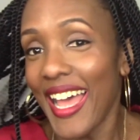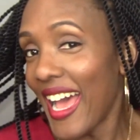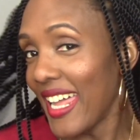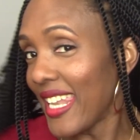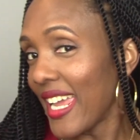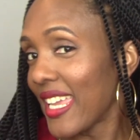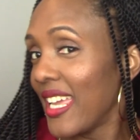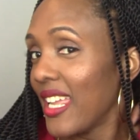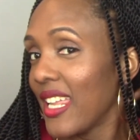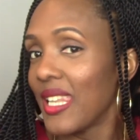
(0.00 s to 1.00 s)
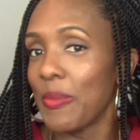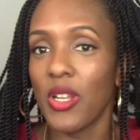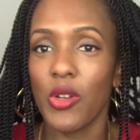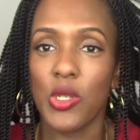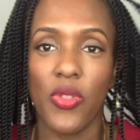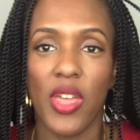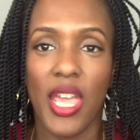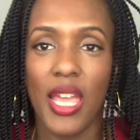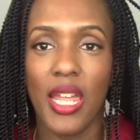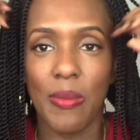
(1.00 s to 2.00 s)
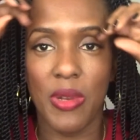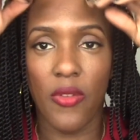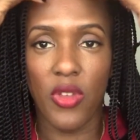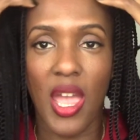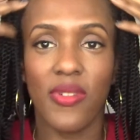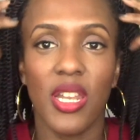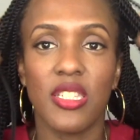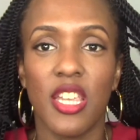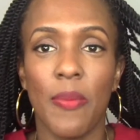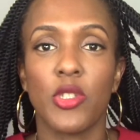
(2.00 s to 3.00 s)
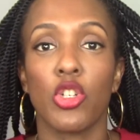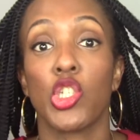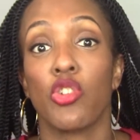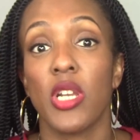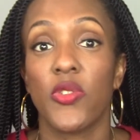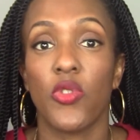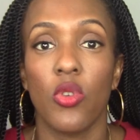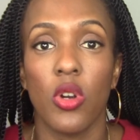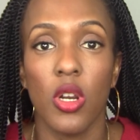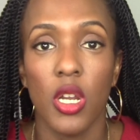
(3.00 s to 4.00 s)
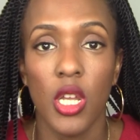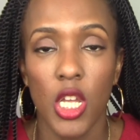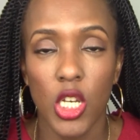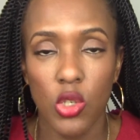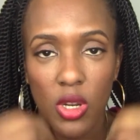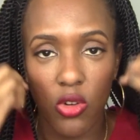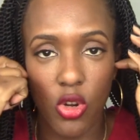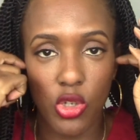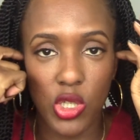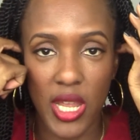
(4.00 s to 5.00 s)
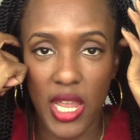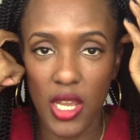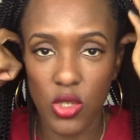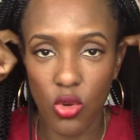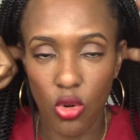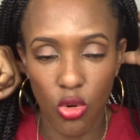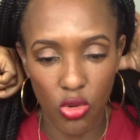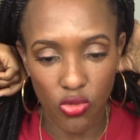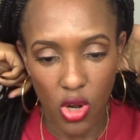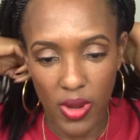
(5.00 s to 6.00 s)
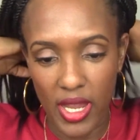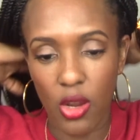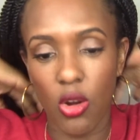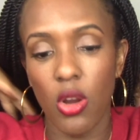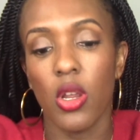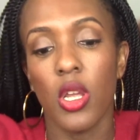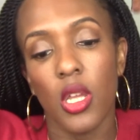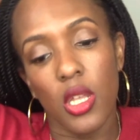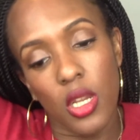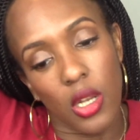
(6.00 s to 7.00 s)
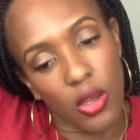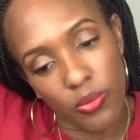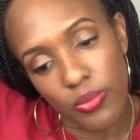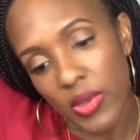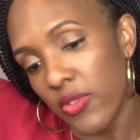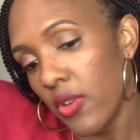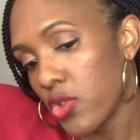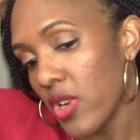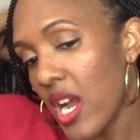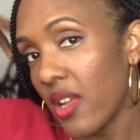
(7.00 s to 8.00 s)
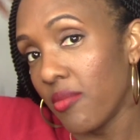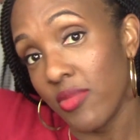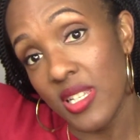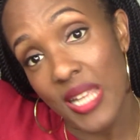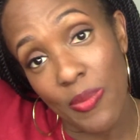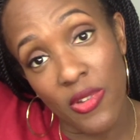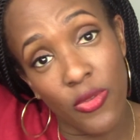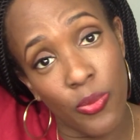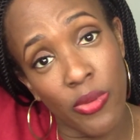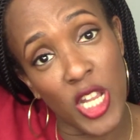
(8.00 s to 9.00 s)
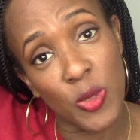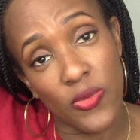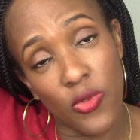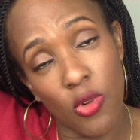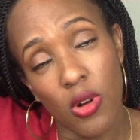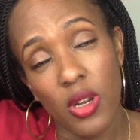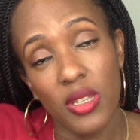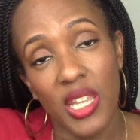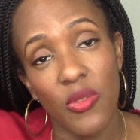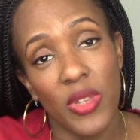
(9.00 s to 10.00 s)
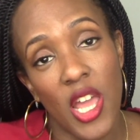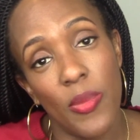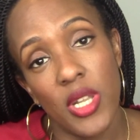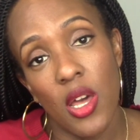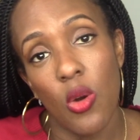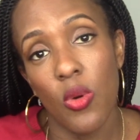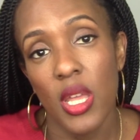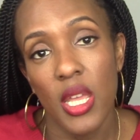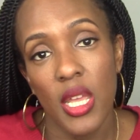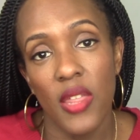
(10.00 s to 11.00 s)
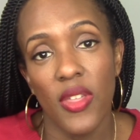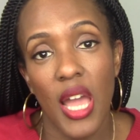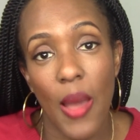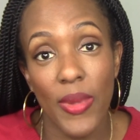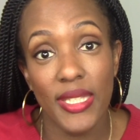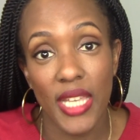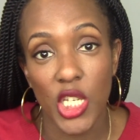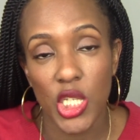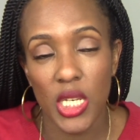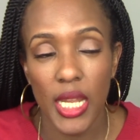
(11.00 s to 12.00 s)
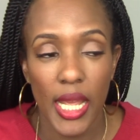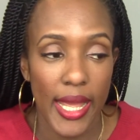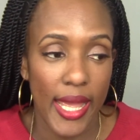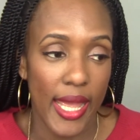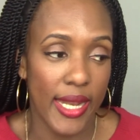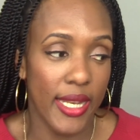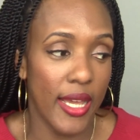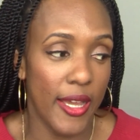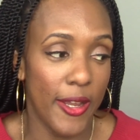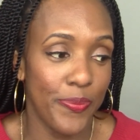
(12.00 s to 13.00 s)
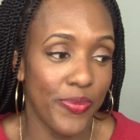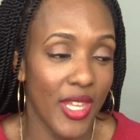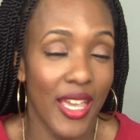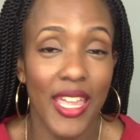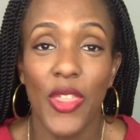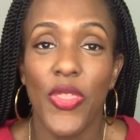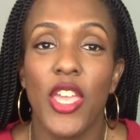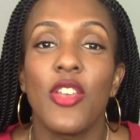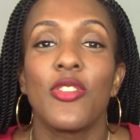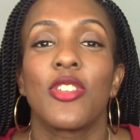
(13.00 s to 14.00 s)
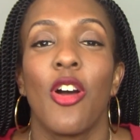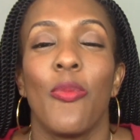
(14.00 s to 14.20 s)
I like it. Let me know what you think. Let me know if you have any tips or tricks for doing crochets or cornrowing, or you know, if you've tried these type of braids before, leave them down below in the comment section. And again, thank you so